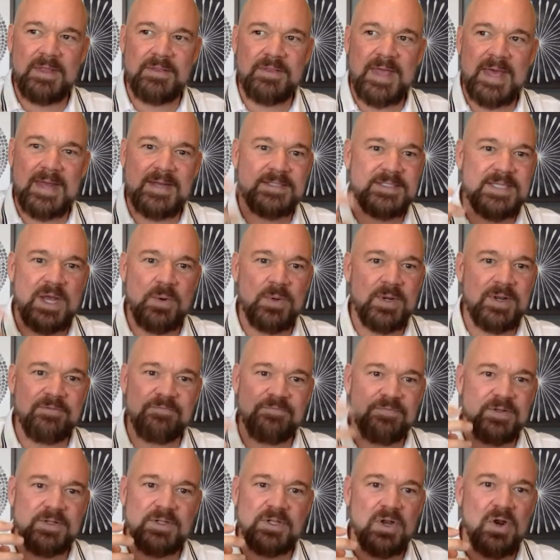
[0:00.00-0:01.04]
That, that is how an
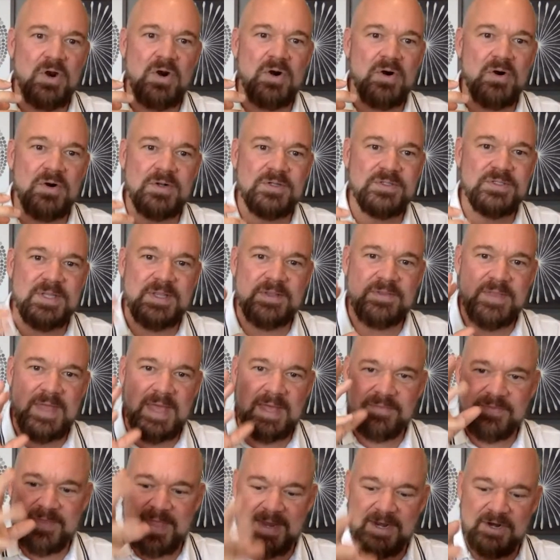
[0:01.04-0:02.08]
infant learns, that,
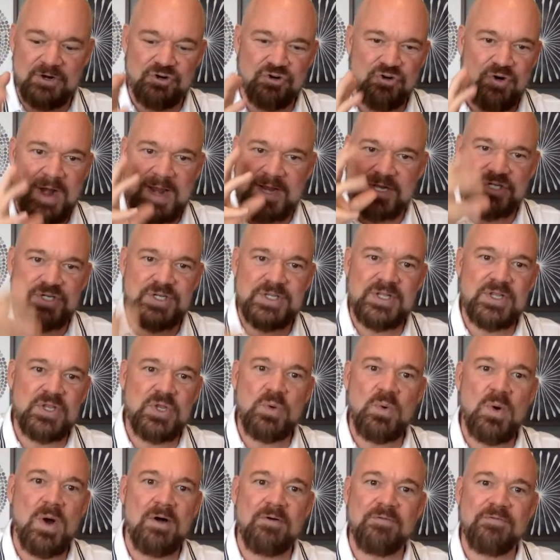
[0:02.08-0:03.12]
that, that attraction that
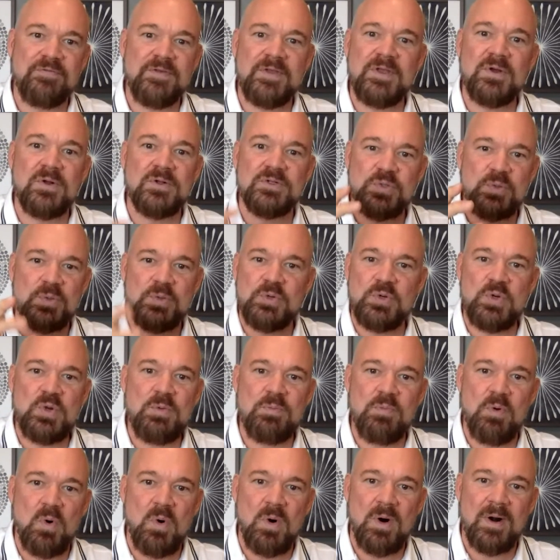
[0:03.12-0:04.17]
you all feel to a
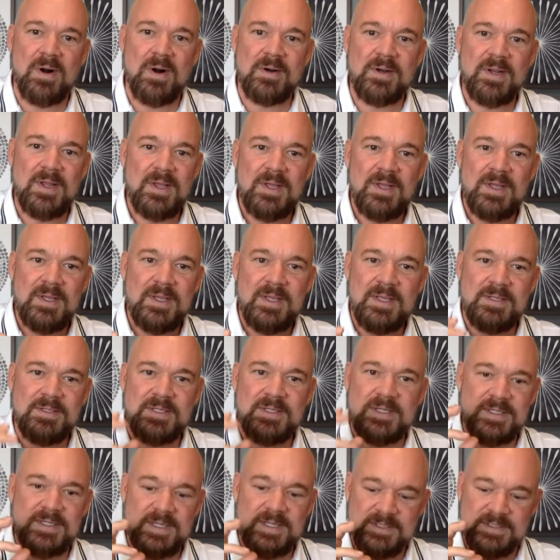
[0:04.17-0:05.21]
newborn
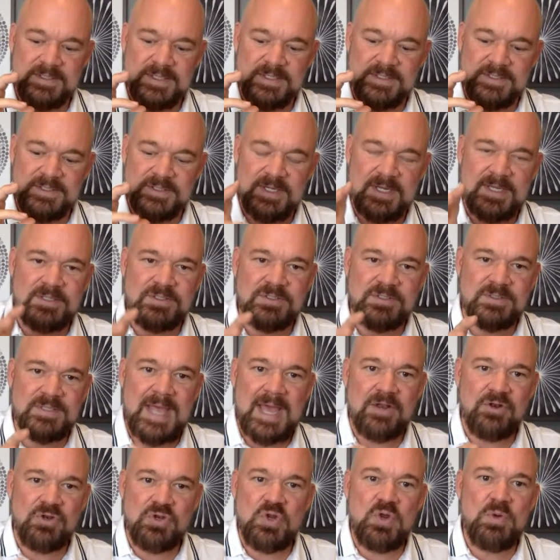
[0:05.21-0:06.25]
is, is, is
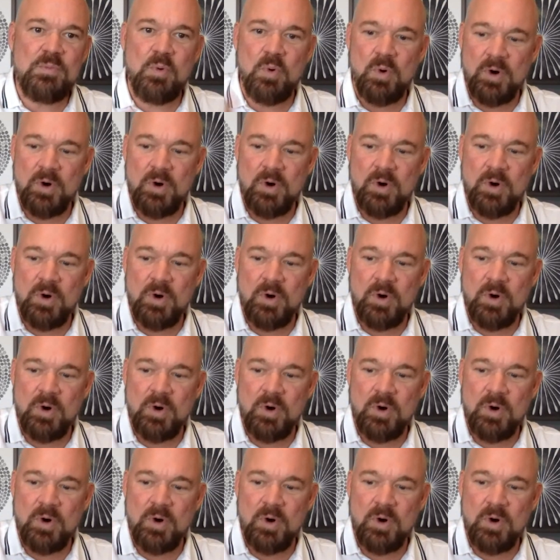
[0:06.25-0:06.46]
that